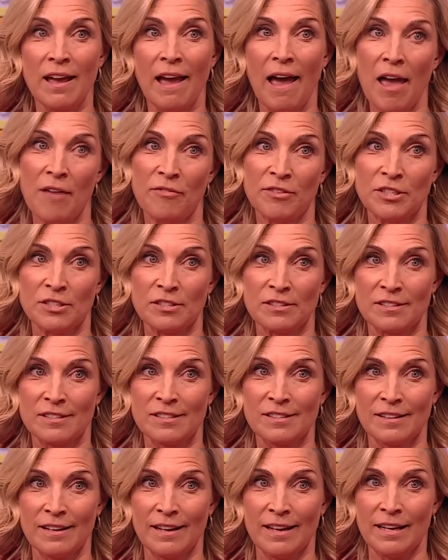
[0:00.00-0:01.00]

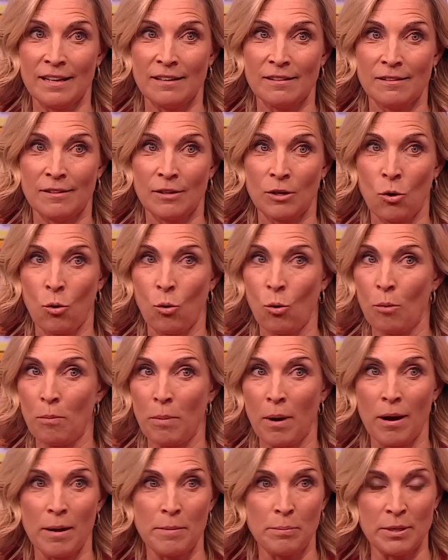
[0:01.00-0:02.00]
evidence in the court
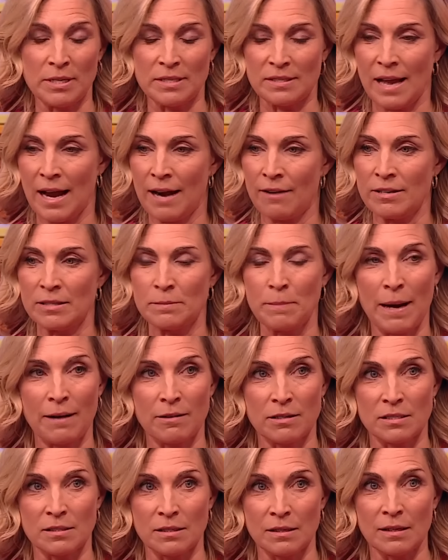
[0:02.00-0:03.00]
by Prince Harry's
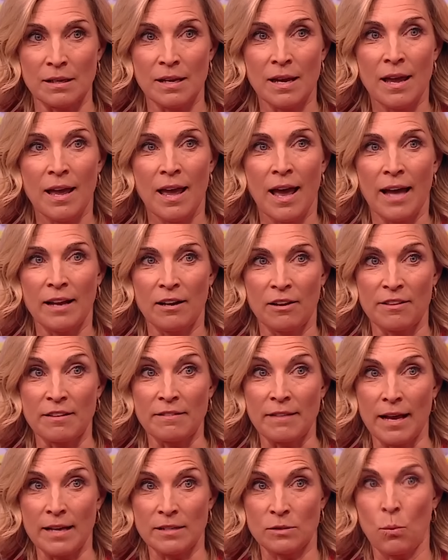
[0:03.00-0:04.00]
barrister. And I think
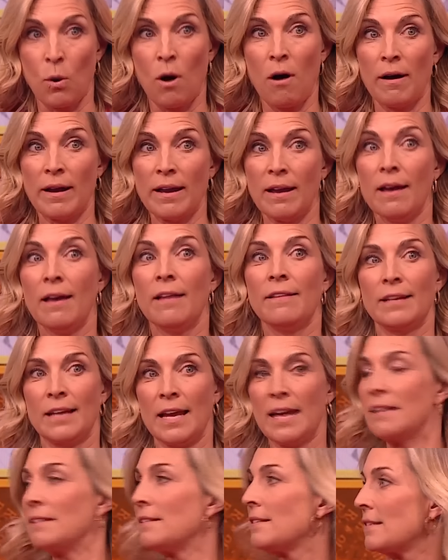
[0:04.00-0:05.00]
that is why the
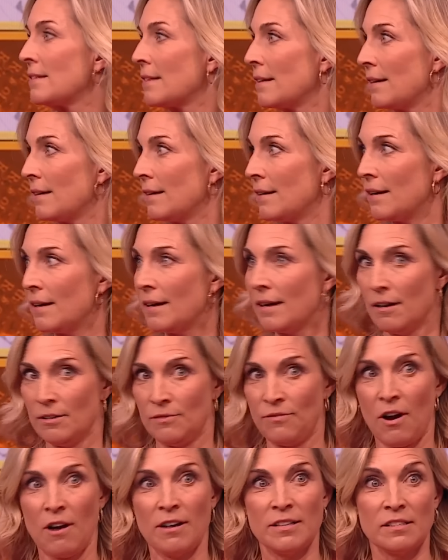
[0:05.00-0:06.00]
King's
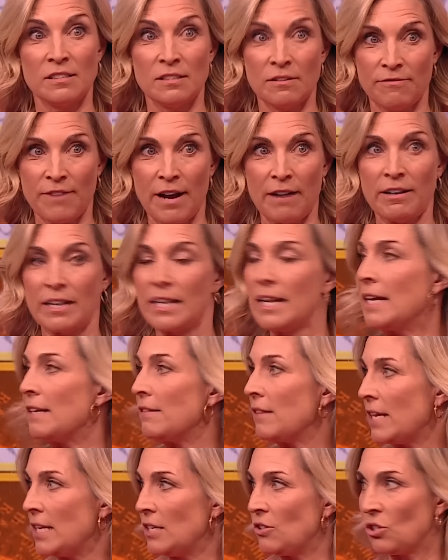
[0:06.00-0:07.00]
advisors are very keen
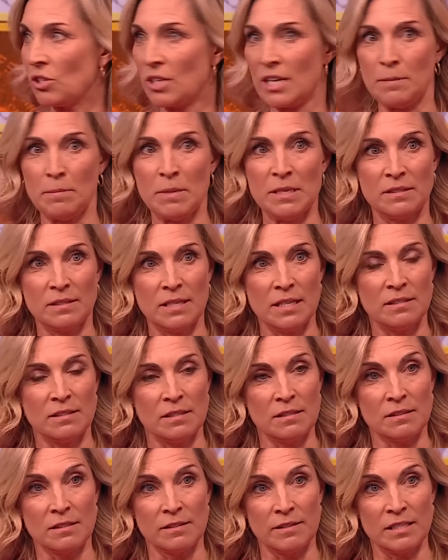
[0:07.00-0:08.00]
that he should keep his
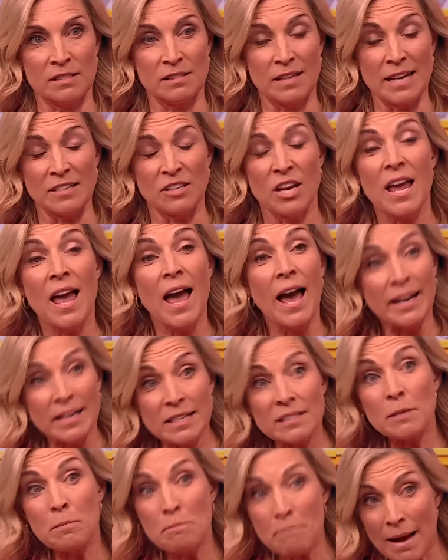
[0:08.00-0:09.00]
distance at this stage. And
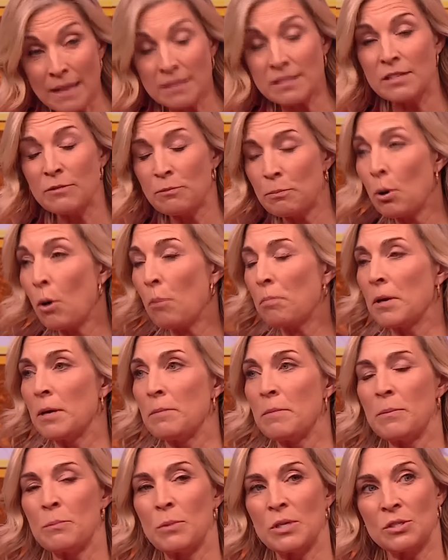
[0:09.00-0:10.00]
it's a massive
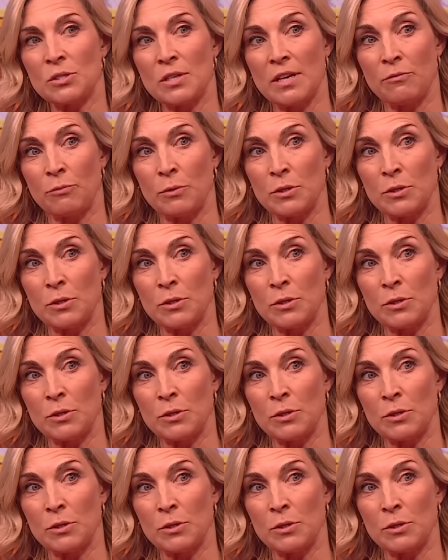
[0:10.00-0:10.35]
problem in which, if we're